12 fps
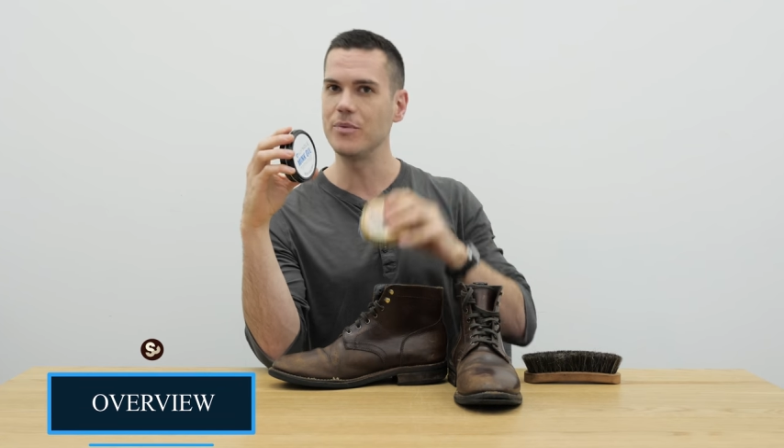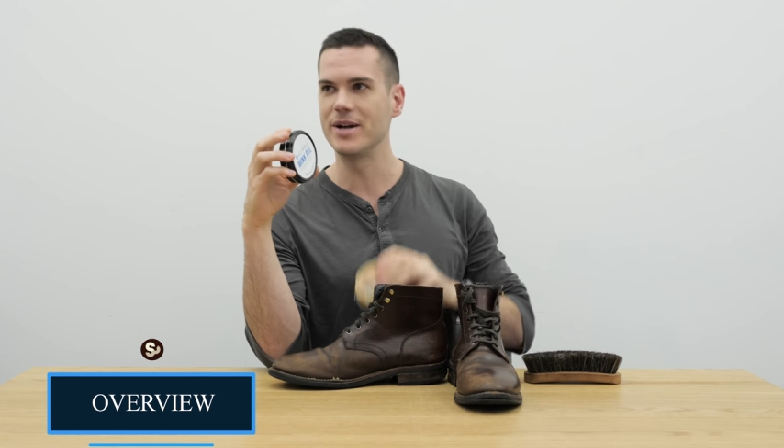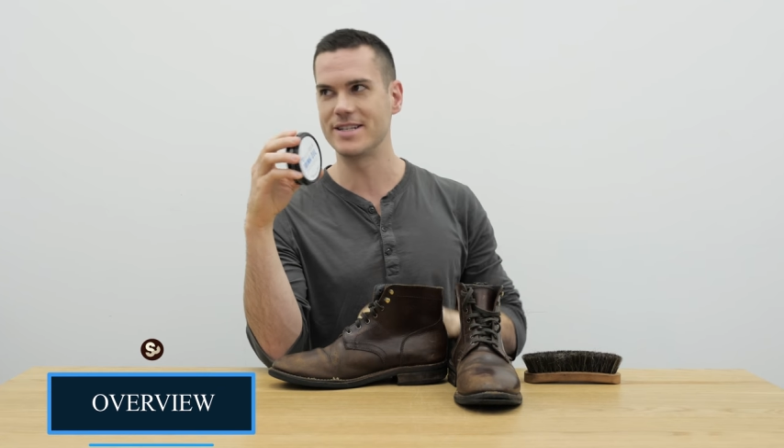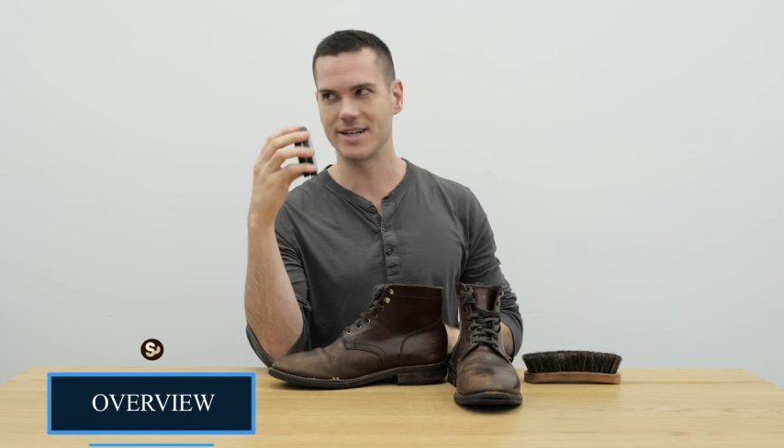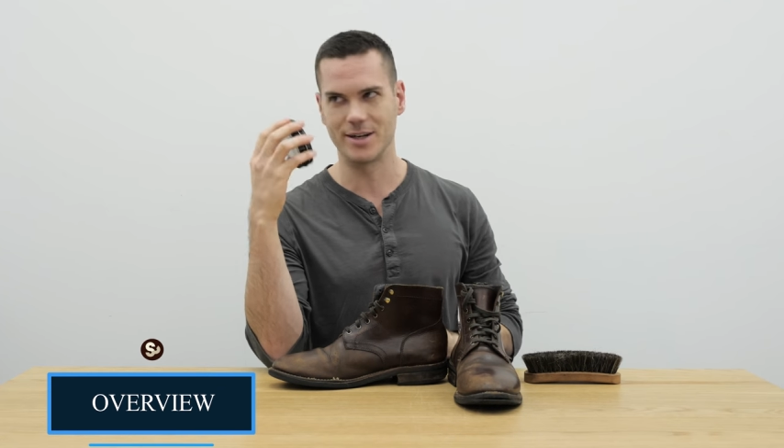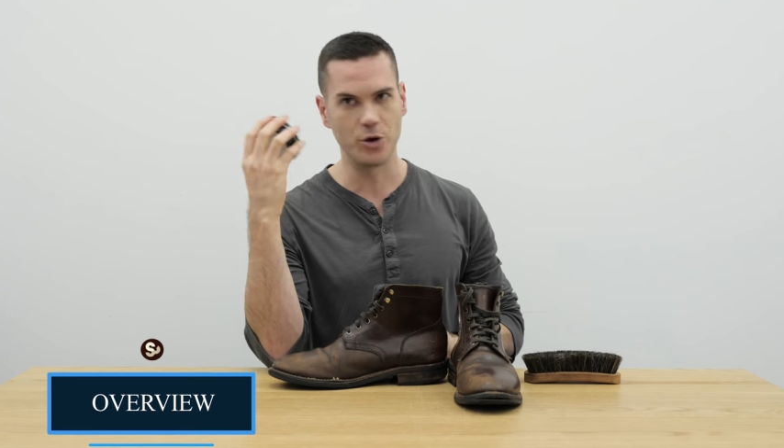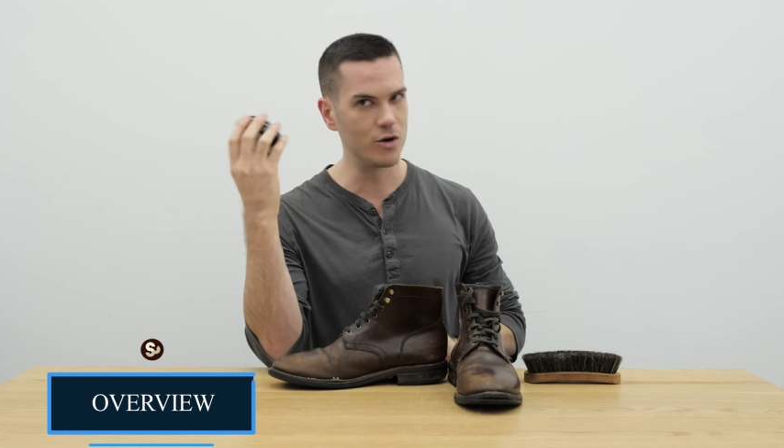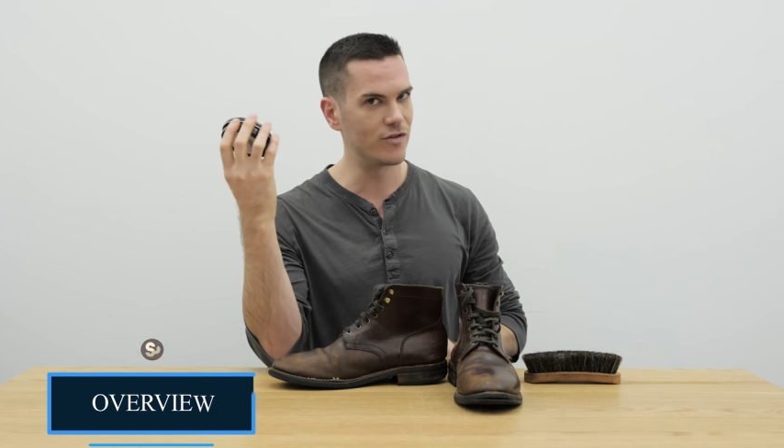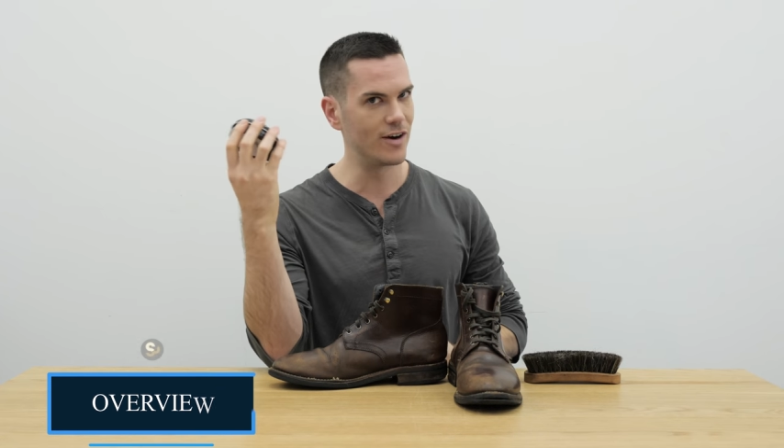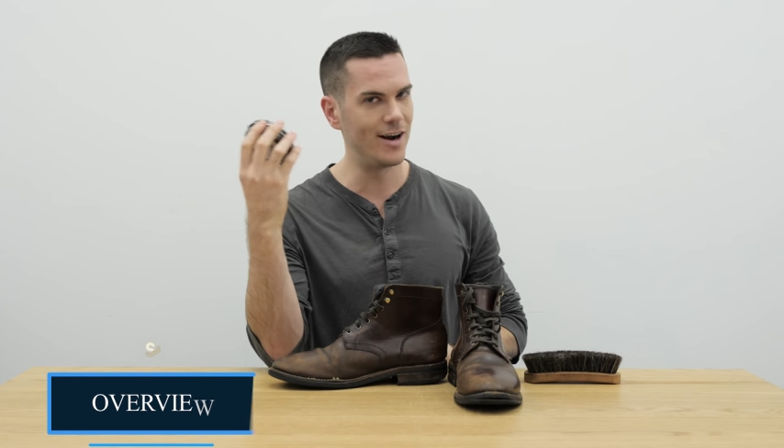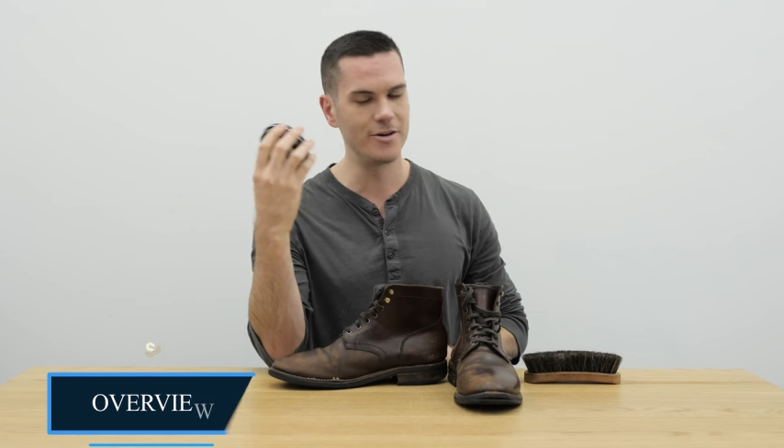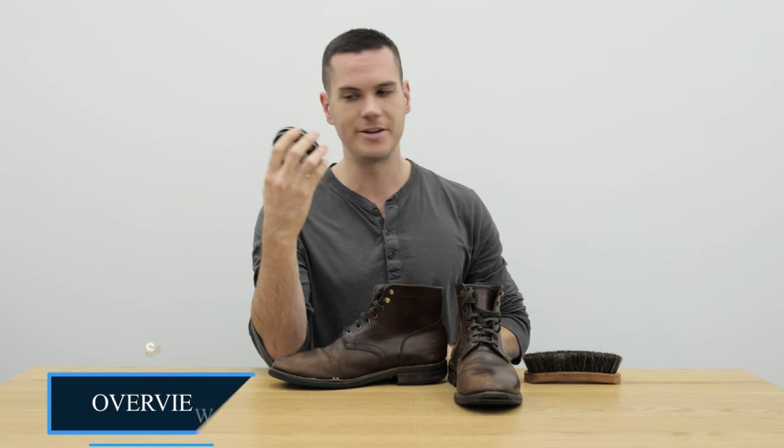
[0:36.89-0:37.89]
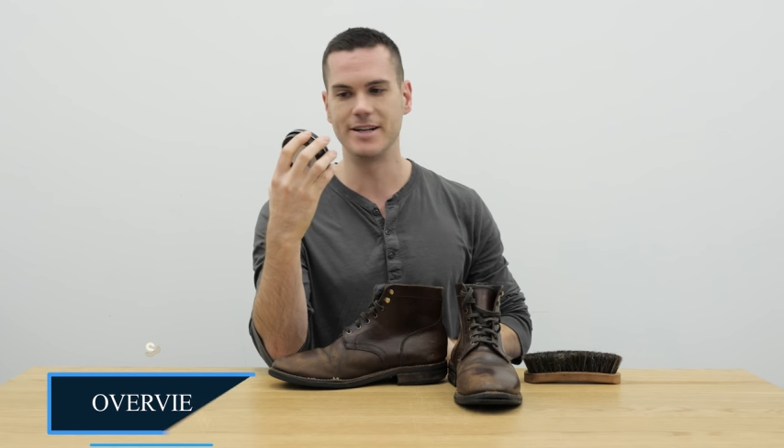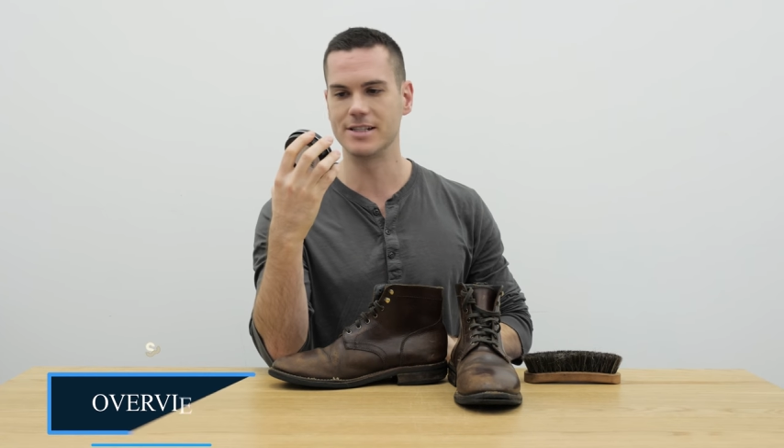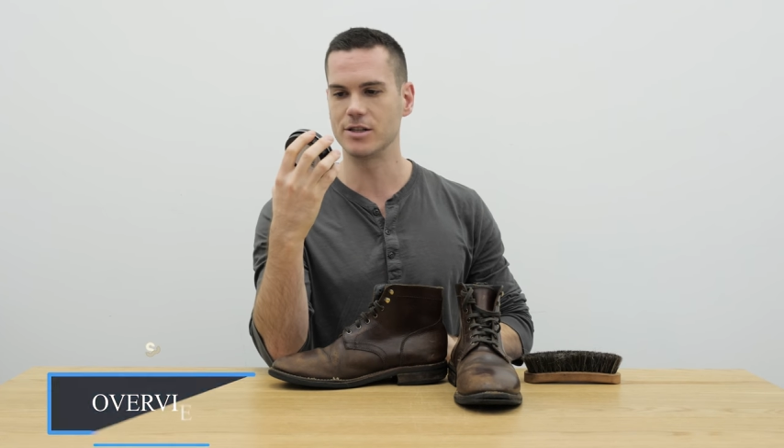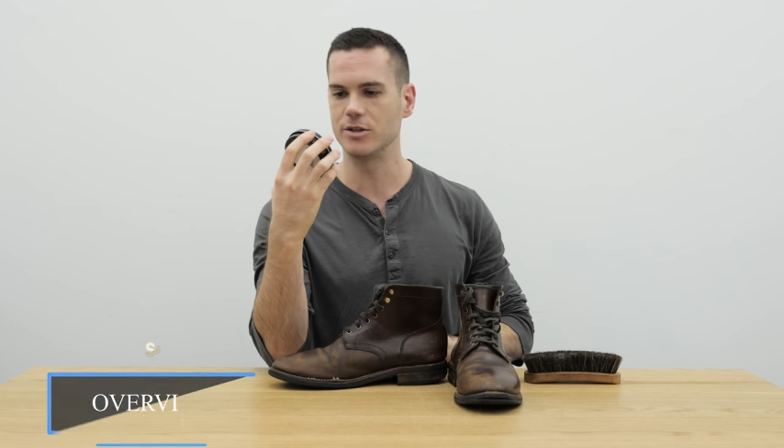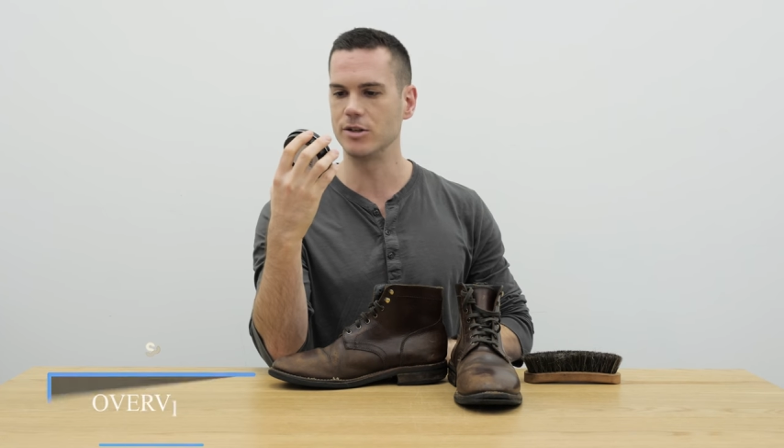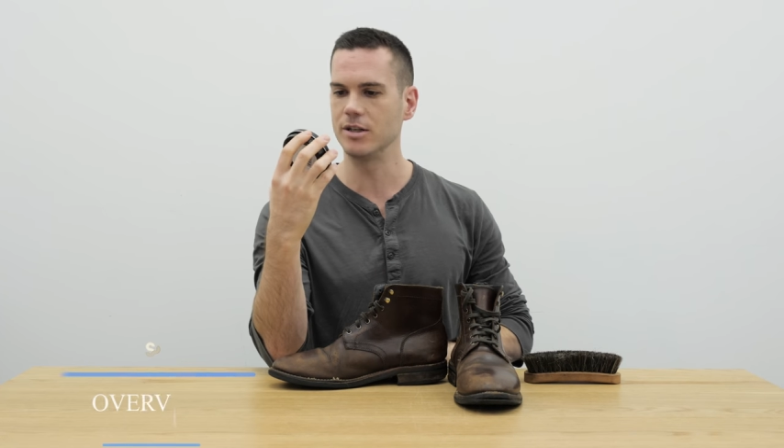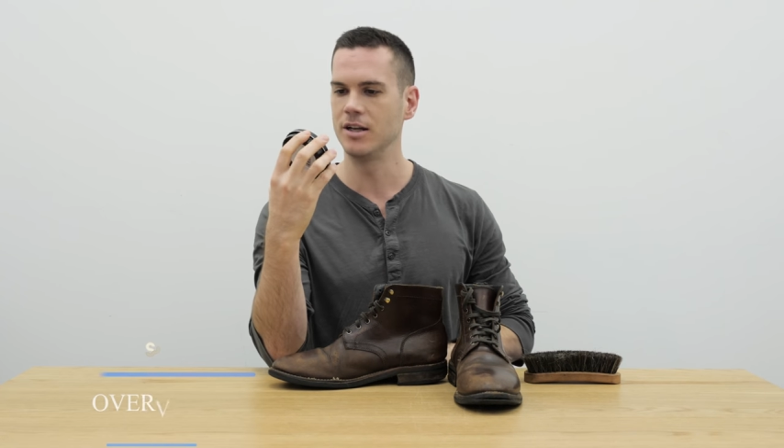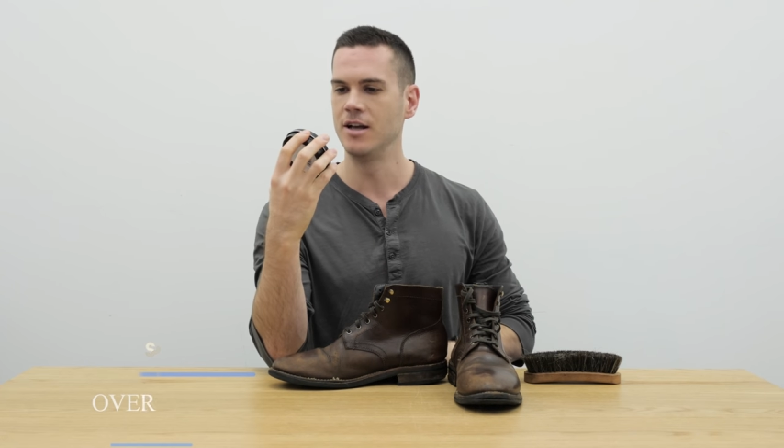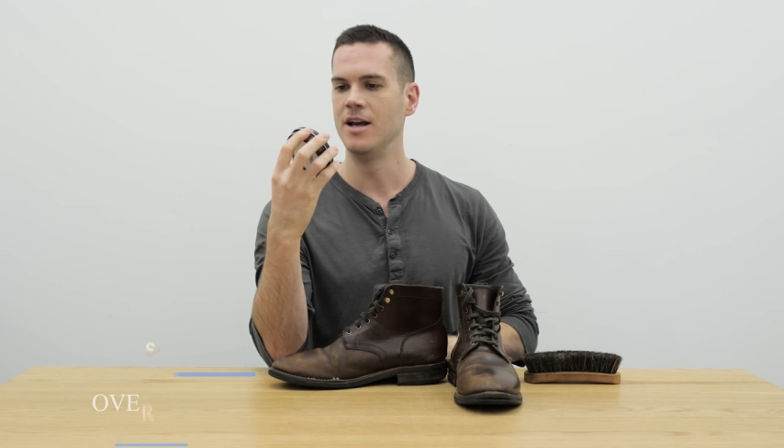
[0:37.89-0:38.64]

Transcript: which are over 100 years old,